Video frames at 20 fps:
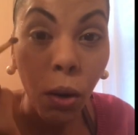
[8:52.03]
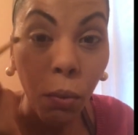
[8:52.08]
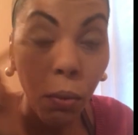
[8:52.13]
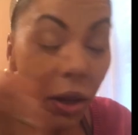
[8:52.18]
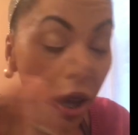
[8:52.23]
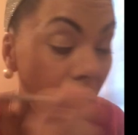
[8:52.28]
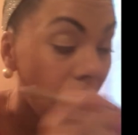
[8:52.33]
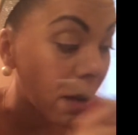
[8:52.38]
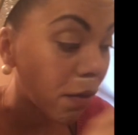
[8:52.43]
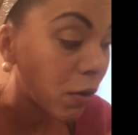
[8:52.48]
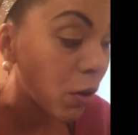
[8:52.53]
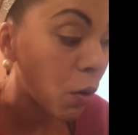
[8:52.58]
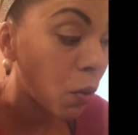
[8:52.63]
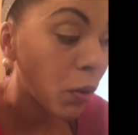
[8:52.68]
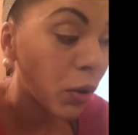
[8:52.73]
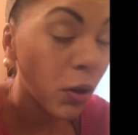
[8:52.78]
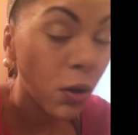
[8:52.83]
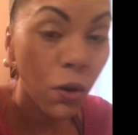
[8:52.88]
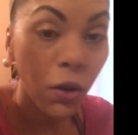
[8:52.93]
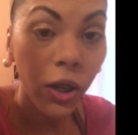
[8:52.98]
we have
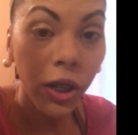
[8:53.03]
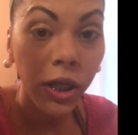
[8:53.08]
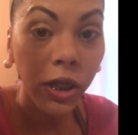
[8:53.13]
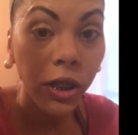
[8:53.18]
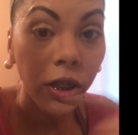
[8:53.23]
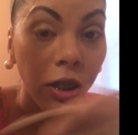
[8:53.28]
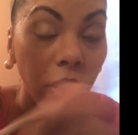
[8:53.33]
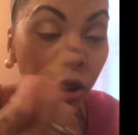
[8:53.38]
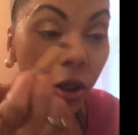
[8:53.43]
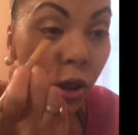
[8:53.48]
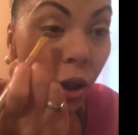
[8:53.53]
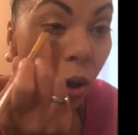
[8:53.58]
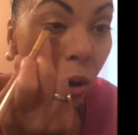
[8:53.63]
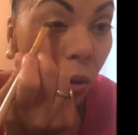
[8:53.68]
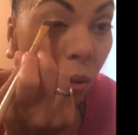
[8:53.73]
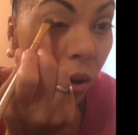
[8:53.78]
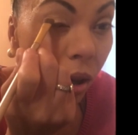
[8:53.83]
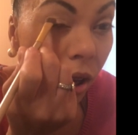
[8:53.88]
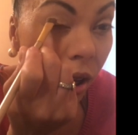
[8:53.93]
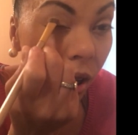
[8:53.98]
going on, you
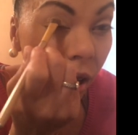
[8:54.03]
know.